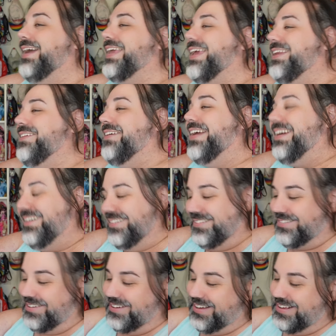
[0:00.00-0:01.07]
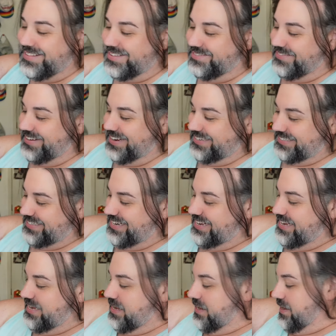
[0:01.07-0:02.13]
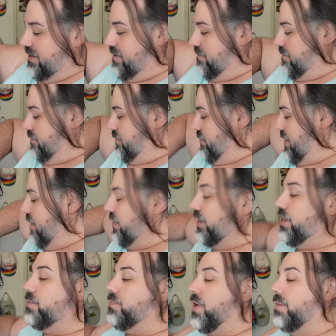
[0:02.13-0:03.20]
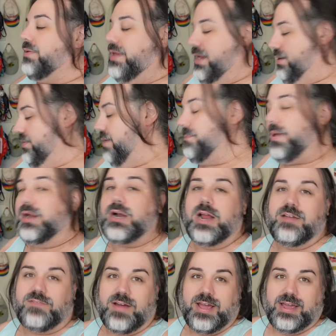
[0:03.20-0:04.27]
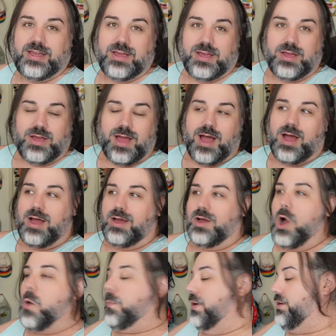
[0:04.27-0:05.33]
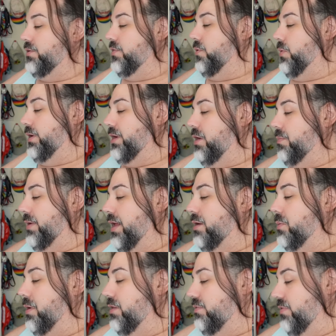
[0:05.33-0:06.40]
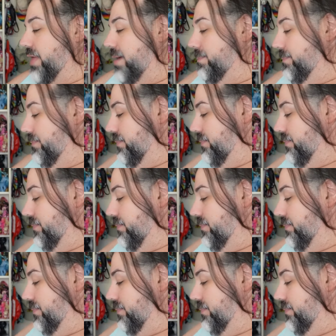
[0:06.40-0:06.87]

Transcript: Can you hear the turkeys? Oh my gosh. I think you'd probably hear them better if I uh, opened the window, but I don't want to do that.